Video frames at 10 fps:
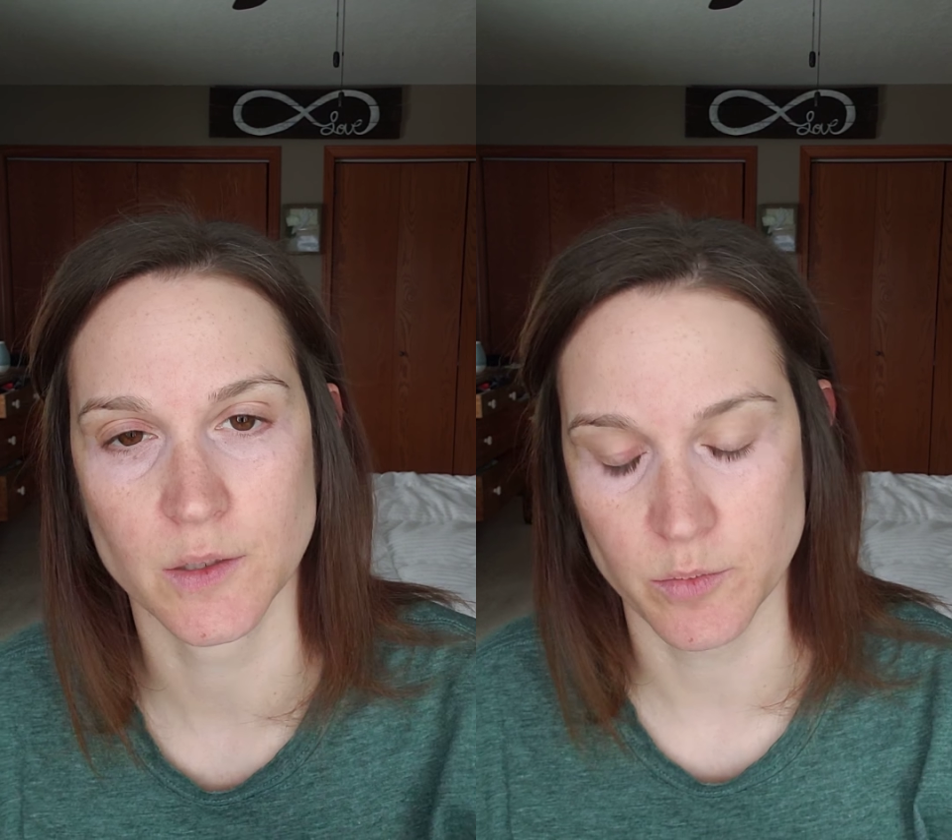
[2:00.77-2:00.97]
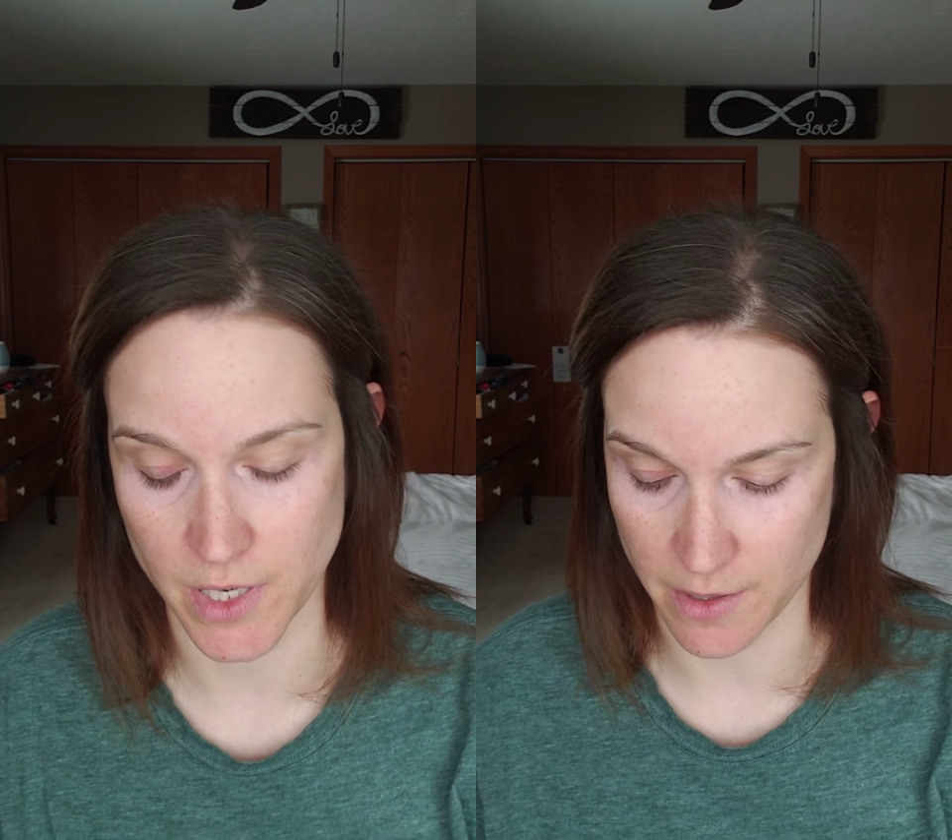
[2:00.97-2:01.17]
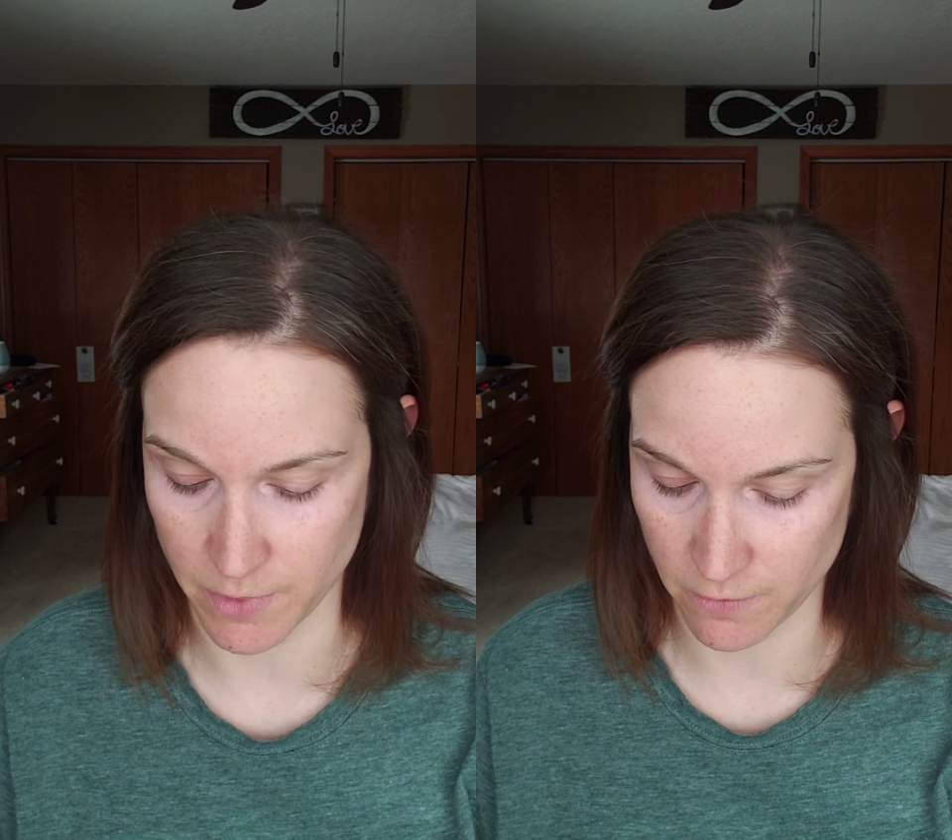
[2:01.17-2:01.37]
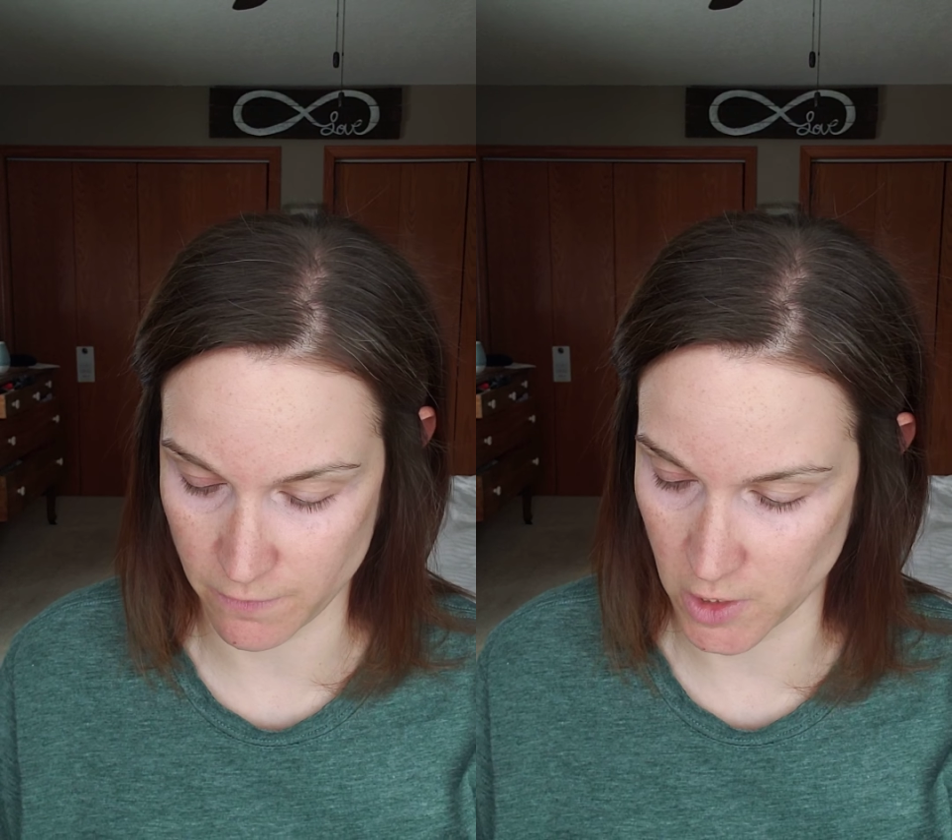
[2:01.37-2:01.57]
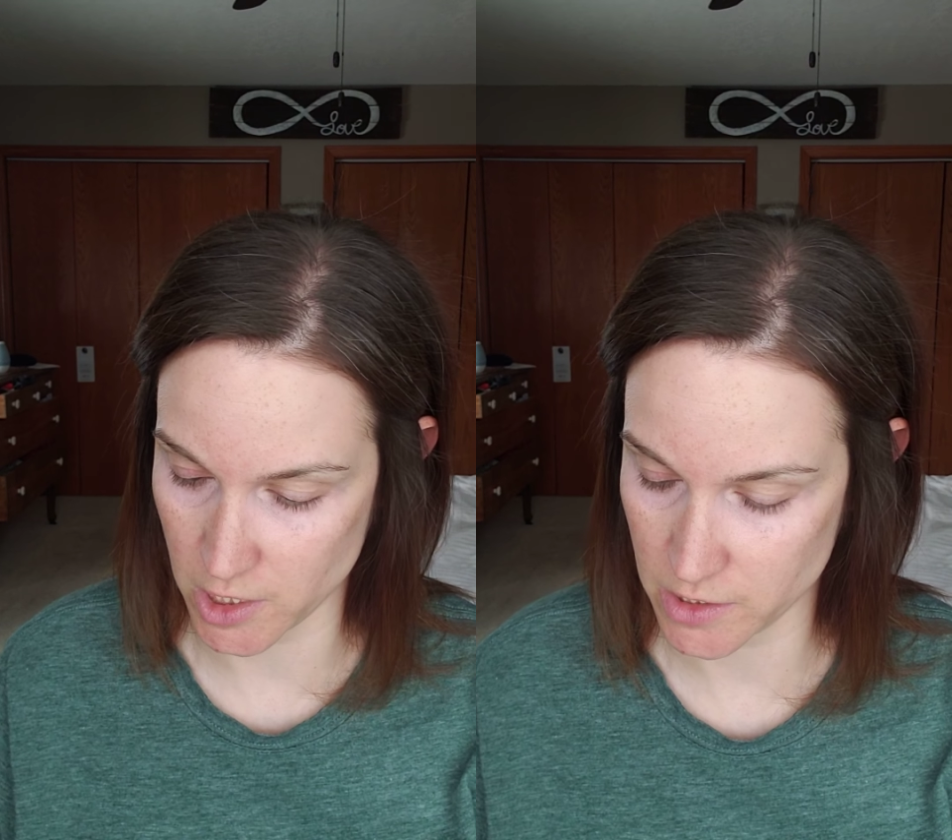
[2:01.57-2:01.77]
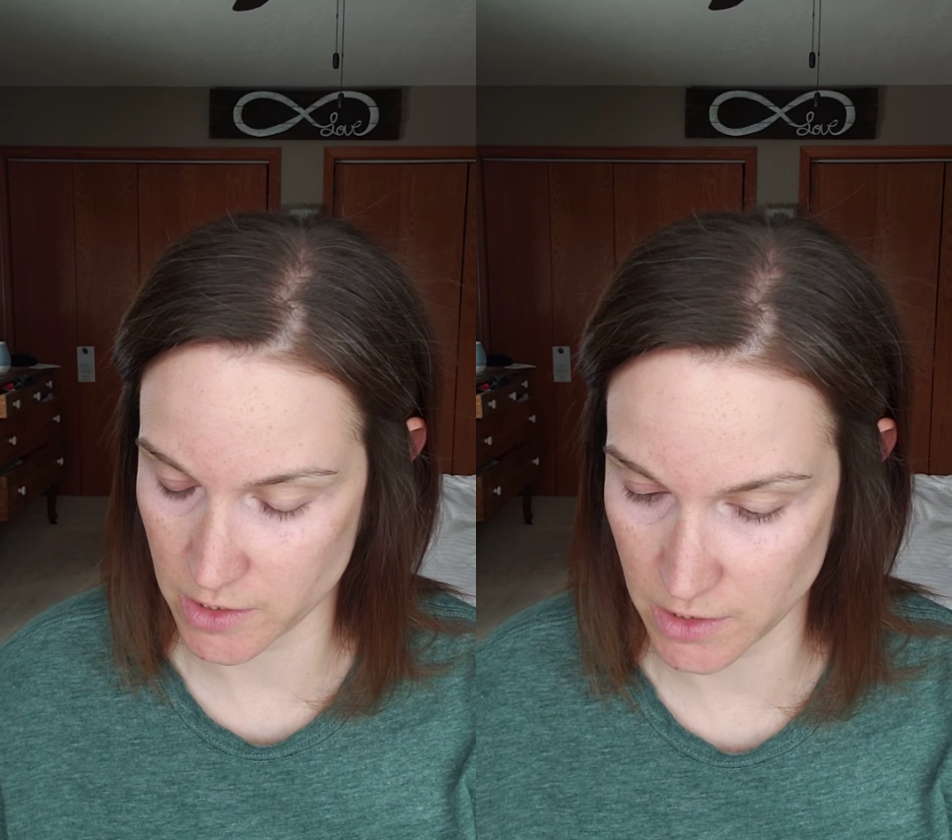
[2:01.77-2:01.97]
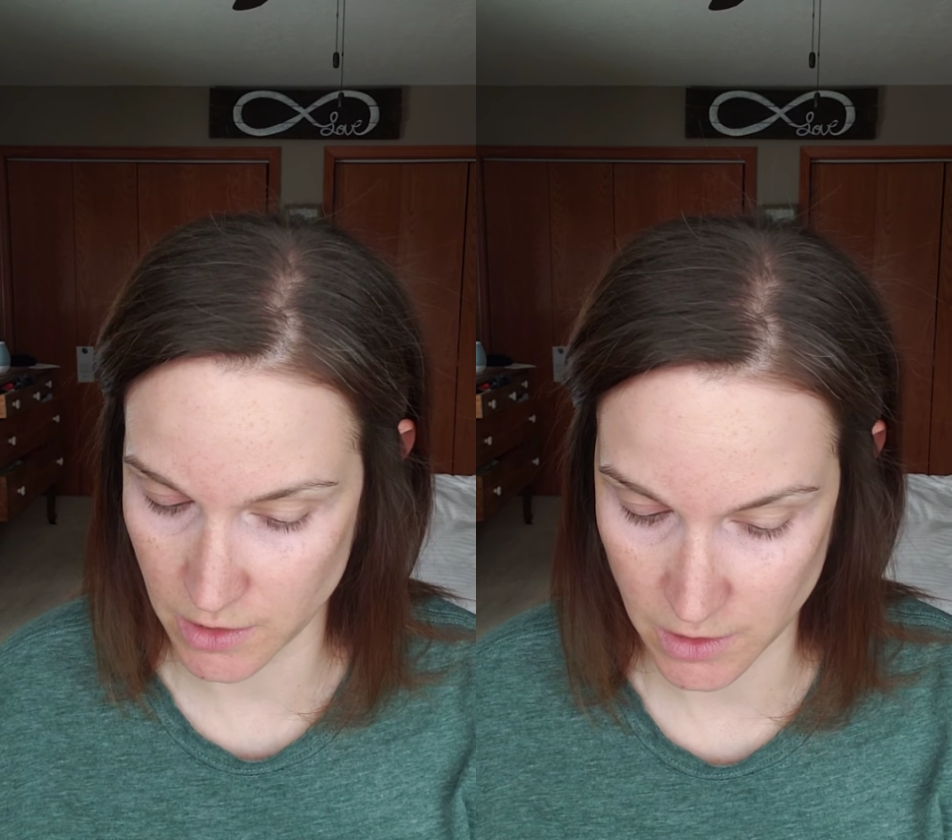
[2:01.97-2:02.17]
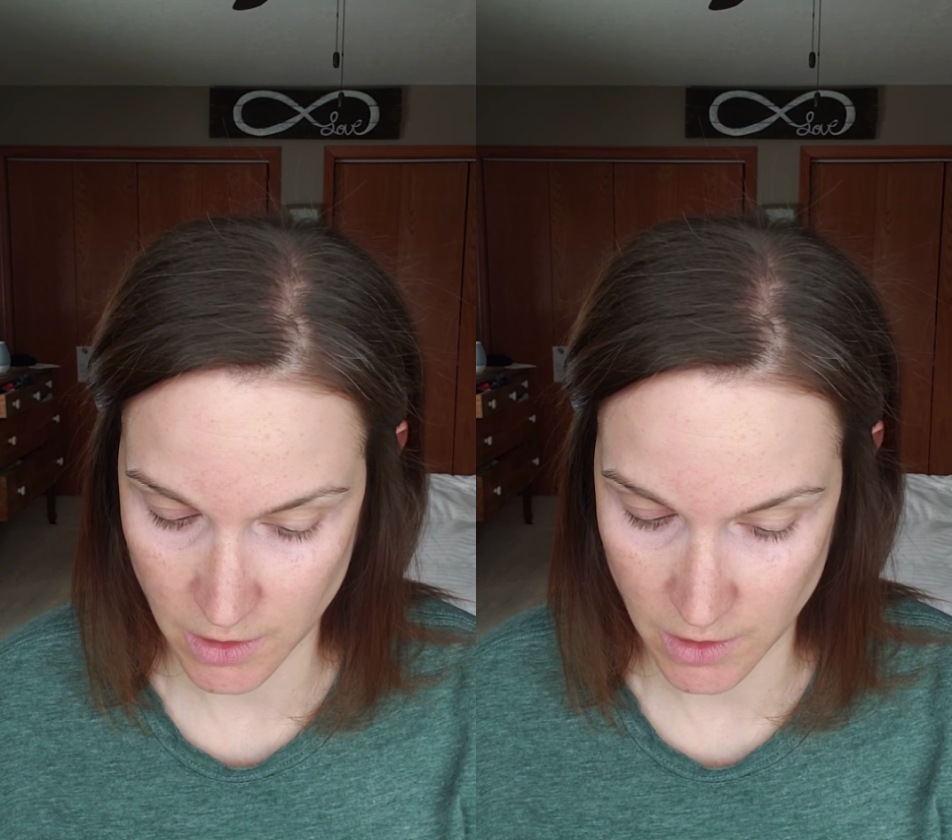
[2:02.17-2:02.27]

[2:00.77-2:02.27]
primer first.